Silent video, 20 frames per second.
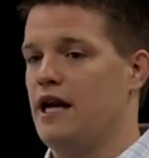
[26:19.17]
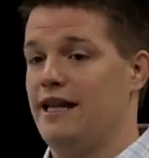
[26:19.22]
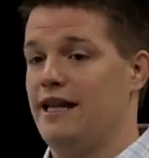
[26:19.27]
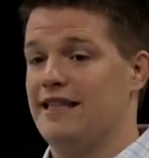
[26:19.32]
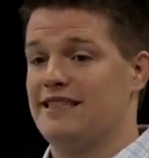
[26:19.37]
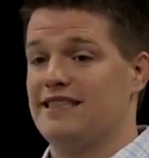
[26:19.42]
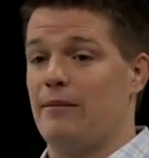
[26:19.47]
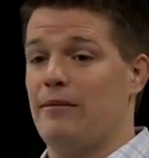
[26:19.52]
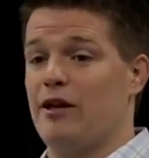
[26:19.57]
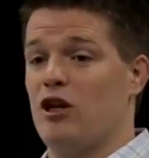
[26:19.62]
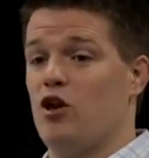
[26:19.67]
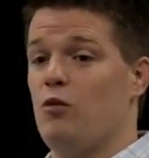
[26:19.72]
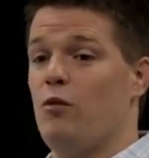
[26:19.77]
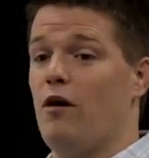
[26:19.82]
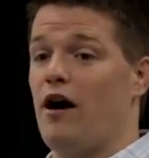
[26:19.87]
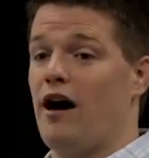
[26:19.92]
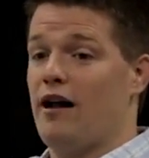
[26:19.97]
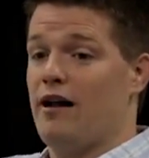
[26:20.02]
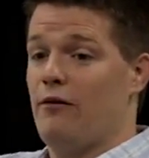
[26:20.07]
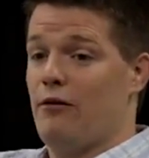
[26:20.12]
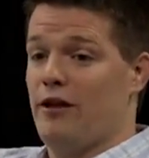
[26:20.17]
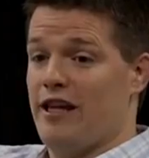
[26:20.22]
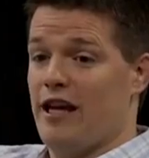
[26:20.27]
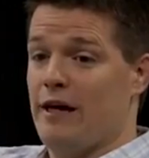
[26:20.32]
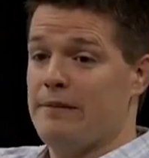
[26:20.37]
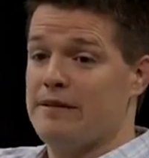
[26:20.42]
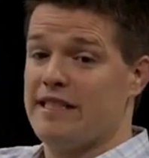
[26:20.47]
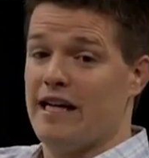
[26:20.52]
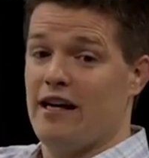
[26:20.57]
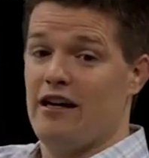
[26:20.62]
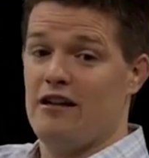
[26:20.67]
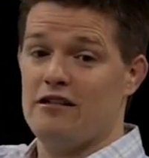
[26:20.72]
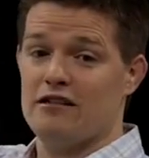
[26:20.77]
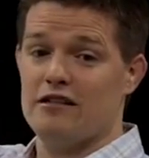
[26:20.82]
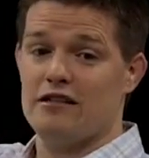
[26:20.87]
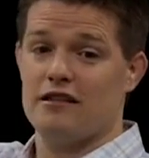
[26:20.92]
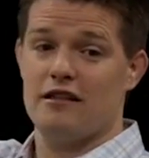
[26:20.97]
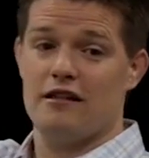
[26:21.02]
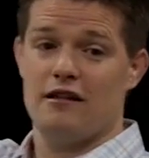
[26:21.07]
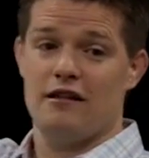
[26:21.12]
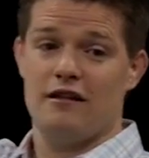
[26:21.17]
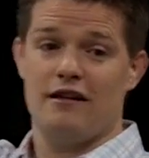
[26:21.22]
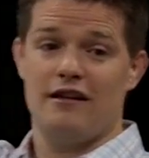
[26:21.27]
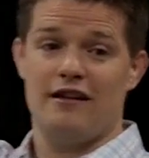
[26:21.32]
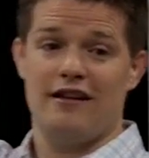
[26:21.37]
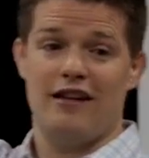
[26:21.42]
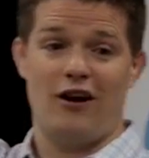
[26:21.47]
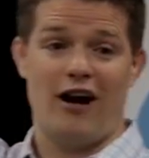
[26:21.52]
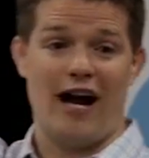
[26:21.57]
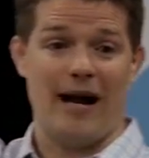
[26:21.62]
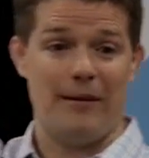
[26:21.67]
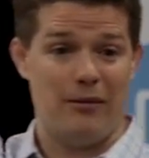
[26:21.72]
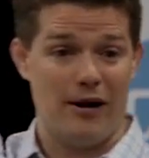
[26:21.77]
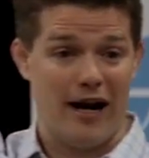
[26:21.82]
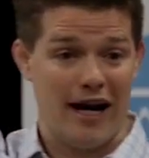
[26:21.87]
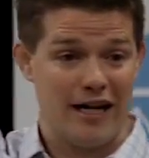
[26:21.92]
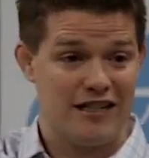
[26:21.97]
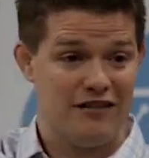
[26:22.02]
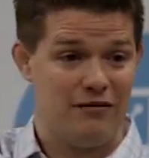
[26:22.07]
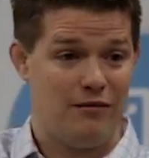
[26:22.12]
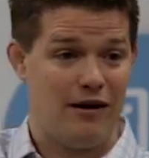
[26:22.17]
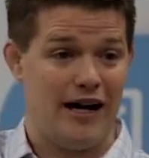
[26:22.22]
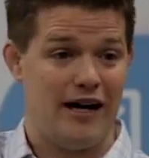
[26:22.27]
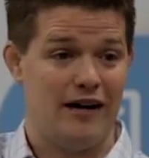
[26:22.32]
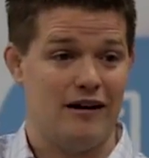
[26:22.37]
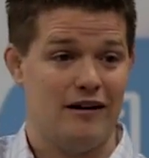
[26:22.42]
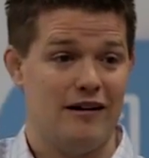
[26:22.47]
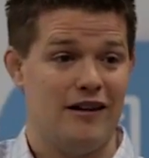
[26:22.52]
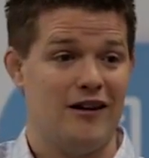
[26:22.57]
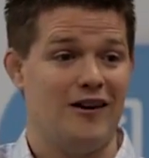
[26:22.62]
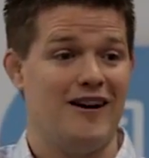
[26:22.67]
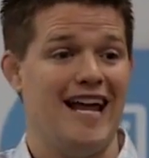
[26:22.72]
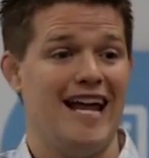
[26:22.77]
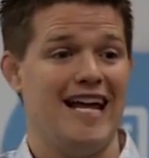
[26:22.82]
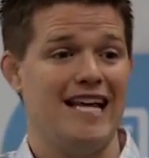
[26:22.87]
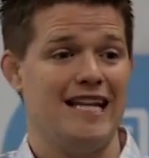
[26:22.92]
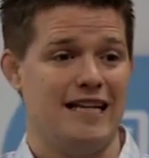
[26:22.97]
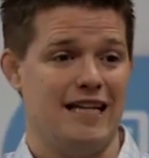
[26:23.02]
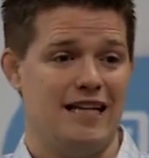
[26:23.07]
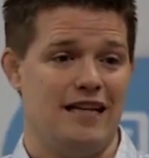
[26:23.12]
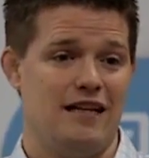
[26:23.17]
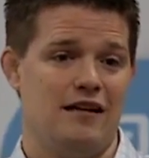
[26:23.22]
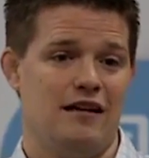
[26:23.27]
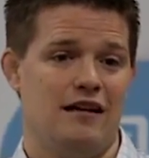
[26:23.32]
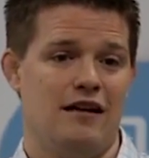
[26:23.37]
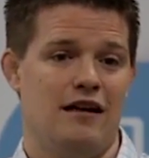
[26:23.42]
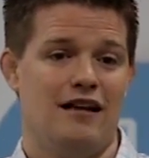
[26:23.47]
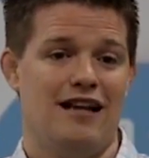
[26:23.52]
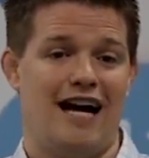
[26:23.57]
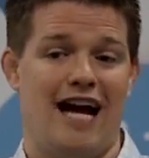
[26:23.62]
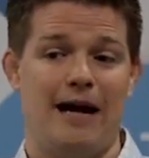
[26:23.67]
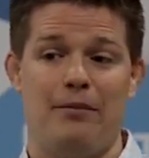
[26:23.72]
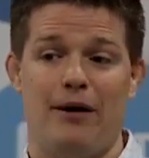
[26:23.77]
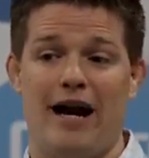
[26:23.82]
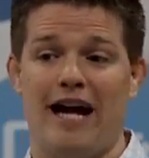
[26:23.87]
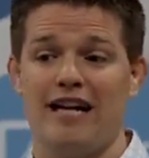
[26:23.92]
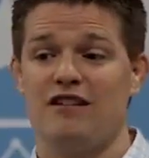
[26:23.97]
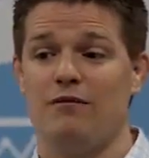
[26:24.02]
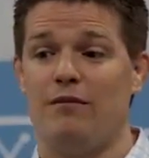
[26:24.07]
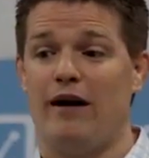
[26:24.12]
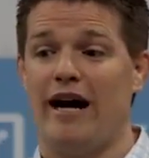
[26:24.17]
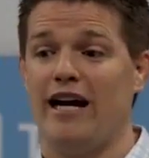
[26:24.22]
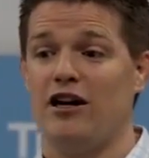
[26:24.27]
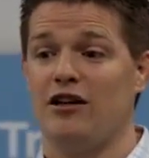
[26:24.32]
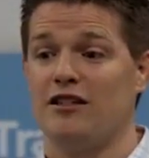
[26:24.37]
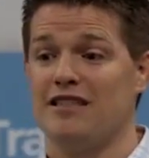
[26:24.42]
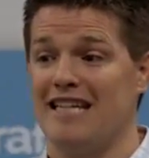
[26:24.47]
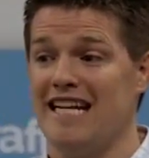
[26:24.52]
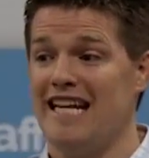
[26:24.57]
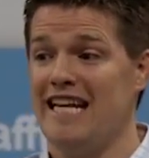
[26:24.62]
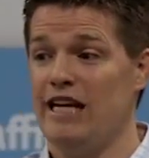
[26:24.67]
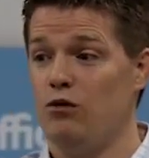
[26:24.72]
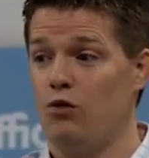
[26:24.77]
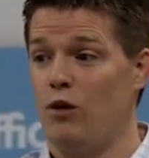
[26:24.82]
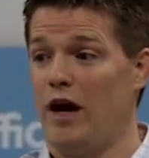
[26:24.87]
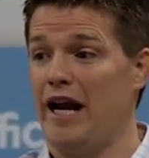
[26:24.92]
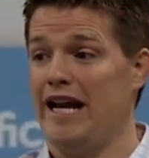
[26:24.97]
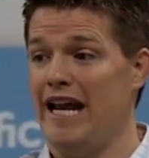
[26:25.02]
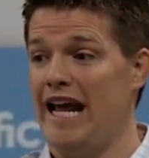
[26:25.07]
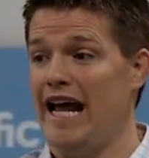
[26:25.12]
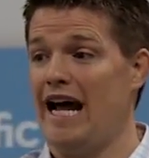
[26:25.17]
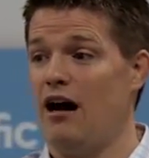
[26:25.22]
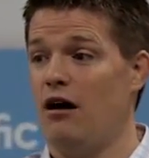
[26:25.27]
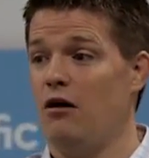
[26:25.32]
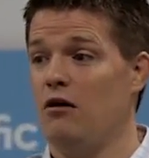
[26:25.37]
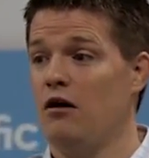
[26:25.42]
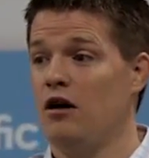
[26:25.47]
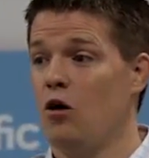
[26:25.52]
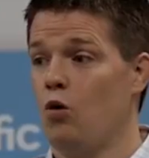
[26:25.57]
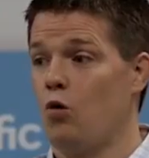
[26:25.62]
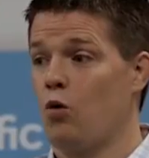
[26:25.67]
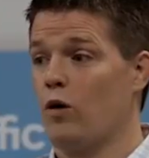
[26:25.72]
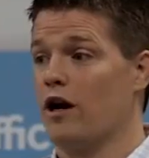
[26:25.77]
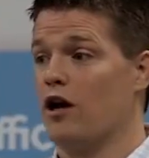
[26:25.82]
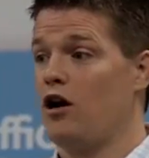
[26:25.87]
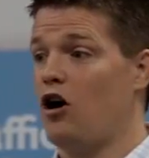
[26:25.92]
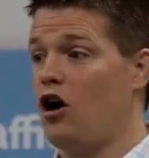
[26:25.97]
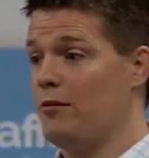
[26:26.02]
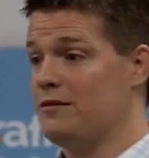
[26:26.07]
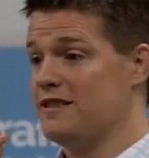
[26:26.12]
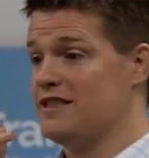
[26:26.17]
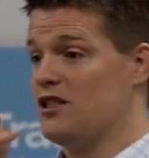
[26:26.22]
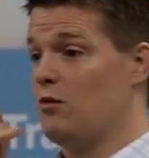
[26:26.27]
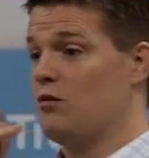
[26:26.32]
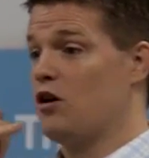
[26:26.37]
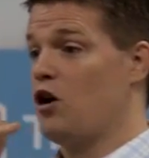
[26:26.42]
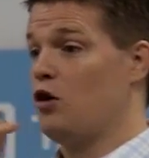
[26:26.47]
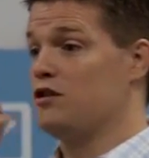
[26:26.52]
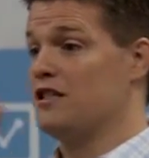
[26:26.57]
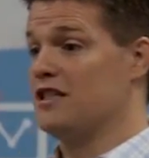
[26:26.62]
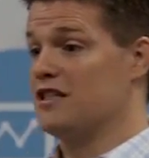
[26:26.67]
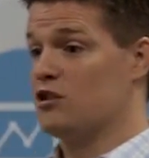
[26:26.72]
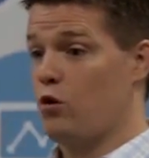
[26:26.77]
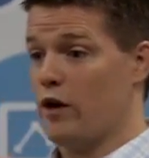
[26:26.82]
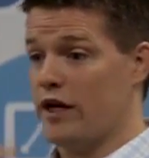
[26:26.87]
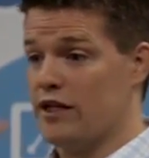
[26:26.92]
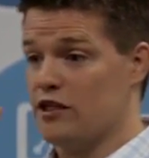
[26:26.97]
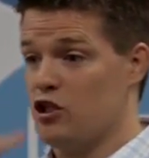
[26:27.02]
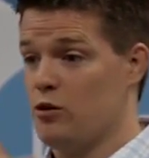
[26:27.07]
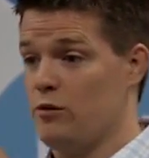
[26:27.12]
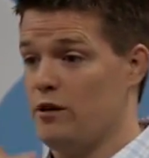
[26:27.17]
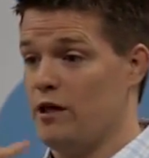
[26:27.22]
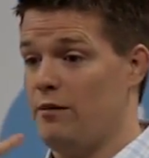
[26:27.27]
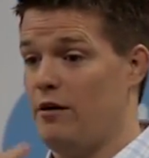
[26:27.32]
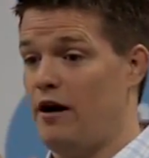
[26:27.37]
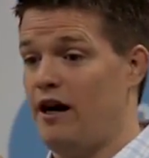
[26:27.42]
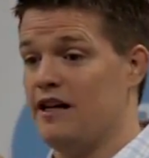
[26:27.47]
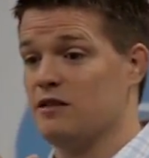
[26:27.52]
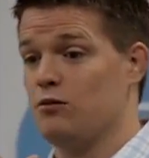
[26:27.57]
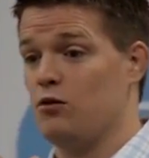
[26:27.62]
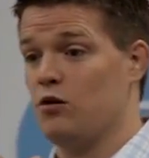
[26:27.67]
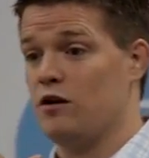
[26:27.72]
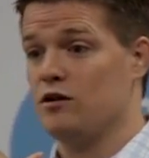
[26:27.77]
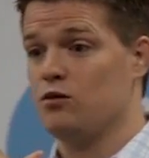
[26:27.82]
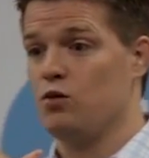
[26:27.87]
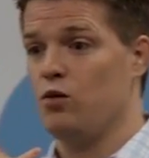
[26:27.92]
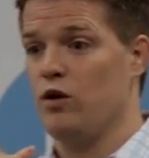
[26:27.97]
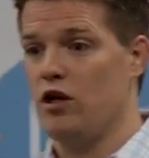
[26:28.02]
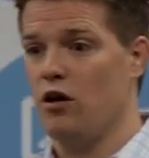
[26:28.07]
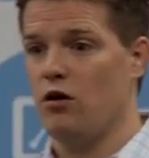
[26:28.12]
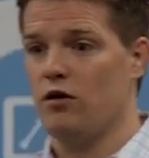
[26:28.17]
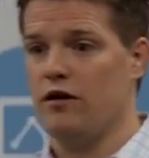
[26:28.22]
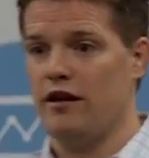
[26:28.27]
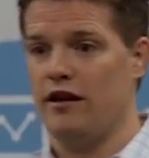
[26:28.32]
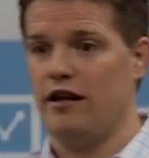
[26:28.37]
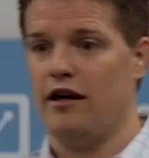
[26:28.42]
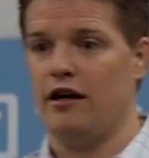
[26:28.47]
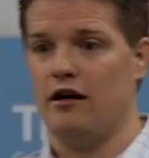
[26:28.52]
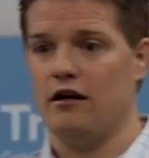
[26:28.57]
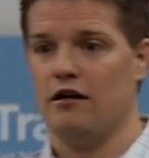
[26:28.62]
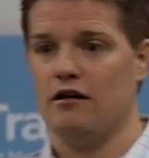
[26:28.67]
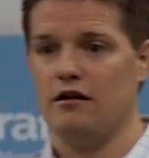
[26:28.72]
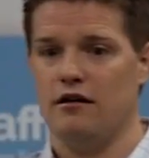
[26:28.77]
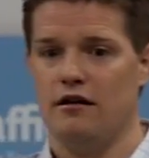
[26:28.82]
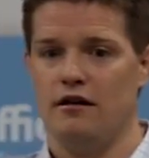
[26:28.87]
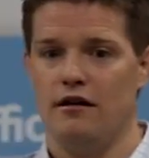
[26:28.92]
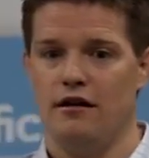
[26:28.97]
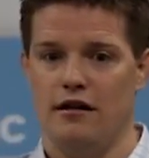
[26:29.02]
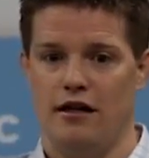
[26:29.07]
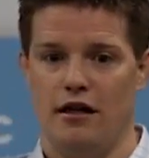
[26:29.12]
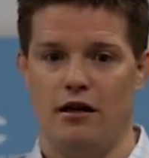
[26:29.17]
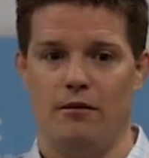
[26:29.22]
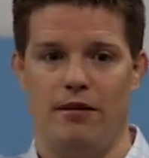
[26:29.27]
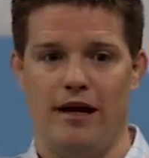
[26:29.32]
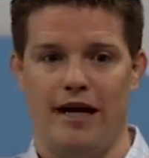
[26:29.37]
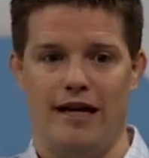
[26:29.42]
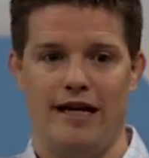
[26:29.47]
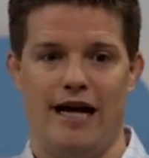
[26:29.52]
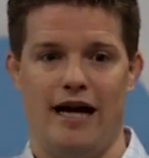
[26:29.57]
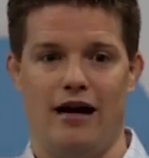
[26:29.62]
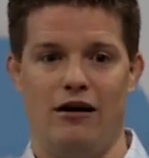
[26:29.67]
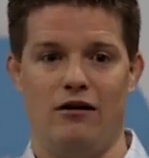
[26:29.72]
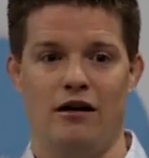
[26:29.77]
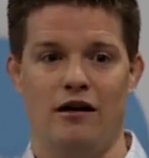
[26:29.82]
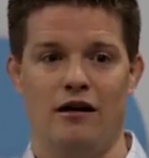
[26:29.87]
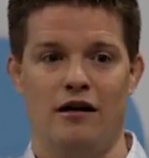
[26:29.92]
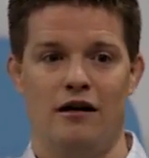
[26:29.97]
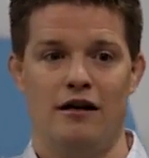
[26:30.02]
And somebody who bought one of the upsells, they're a hyperactive buyer. They're an A lead. The hyperactive buyers in heat right now, we're going to call them and sell them coaching as quick as humanly possible because we know that they're in pain now.